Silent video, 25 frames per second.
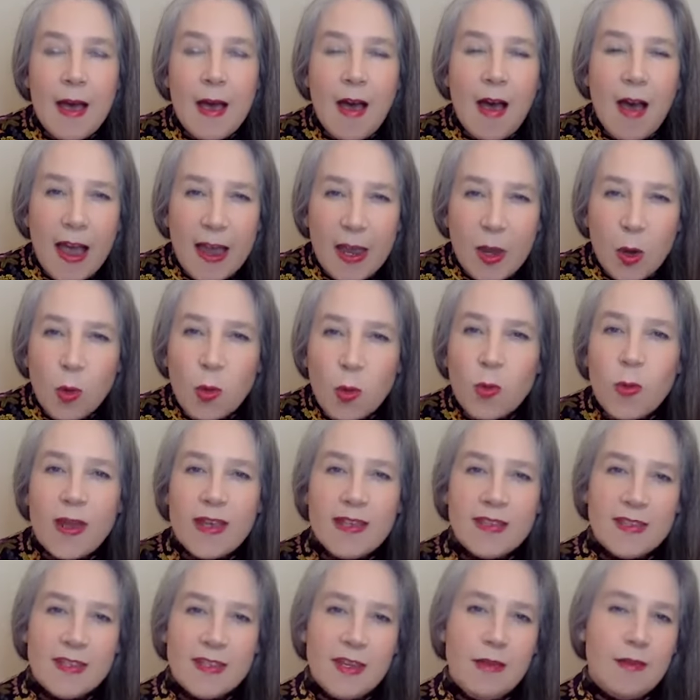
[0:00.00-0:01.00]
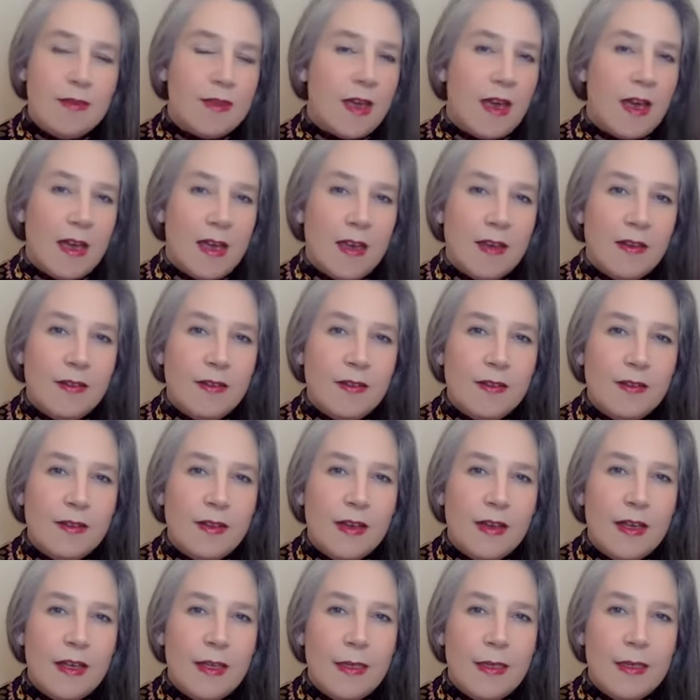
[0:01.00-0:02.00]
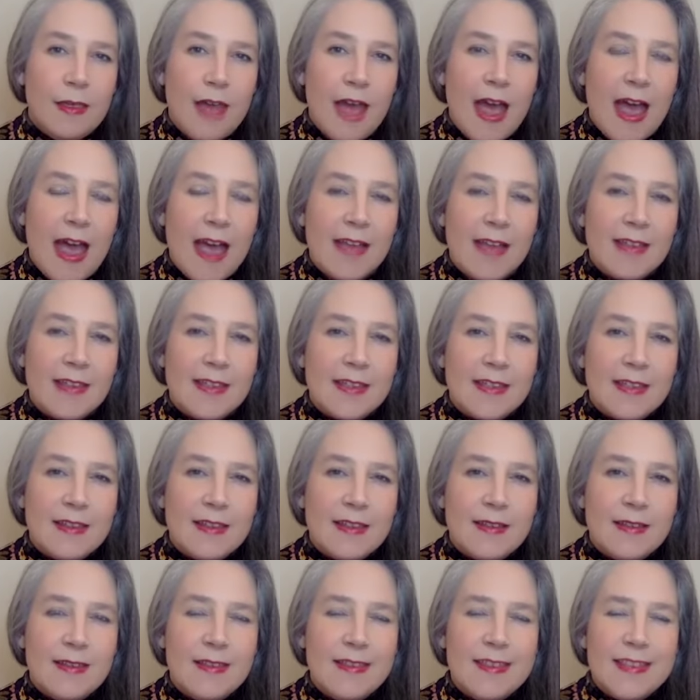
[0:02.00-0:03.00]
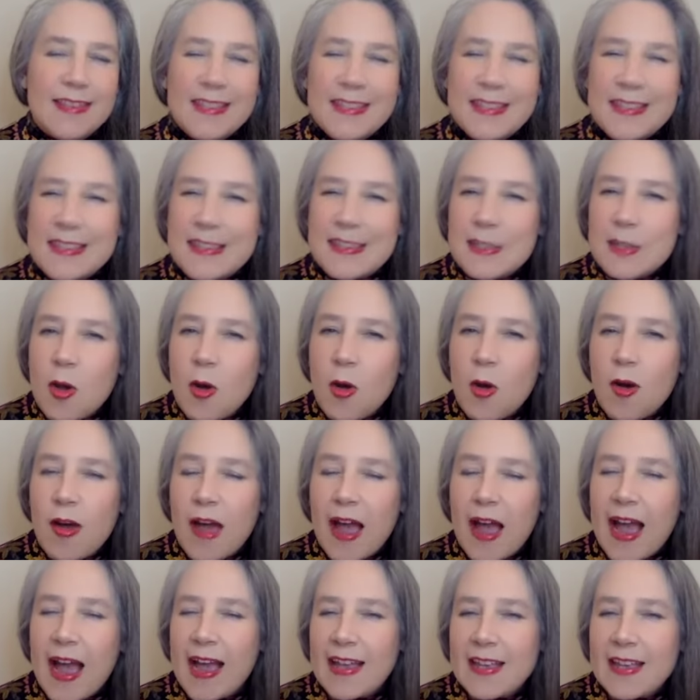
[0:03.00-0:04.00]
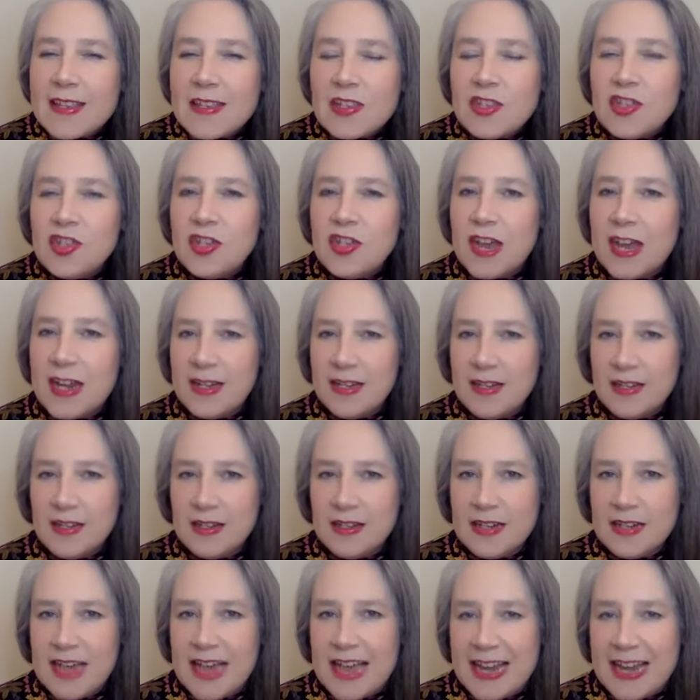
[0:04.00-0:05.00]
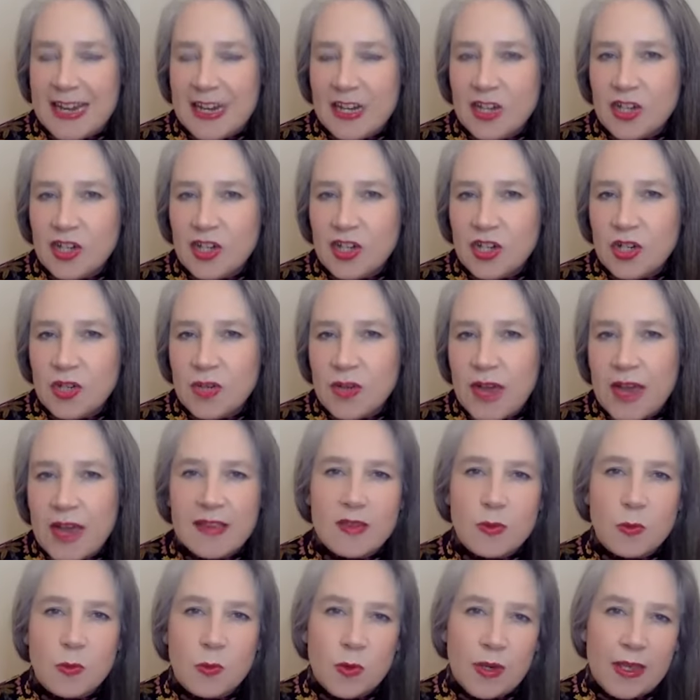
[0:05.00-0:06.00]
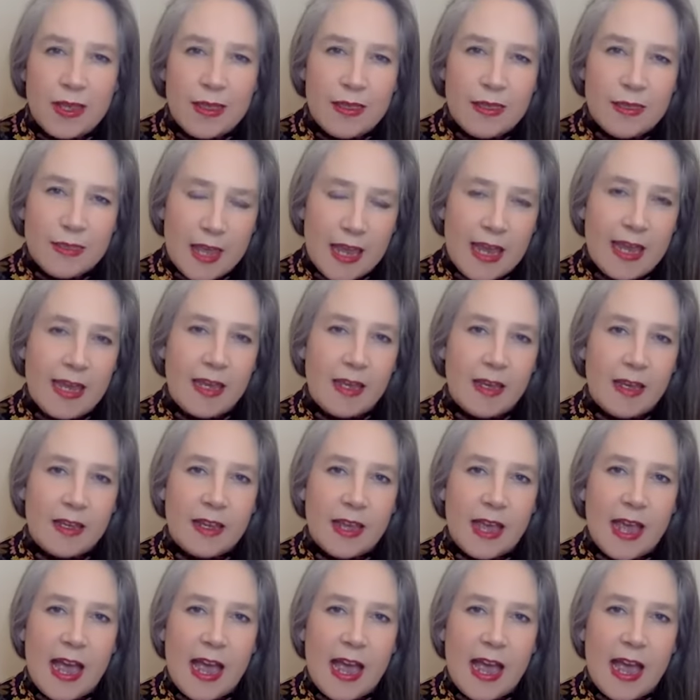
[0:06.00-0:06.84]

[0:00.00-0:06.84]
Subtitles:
I always knew, though, that this is not as gendered an issue as we think.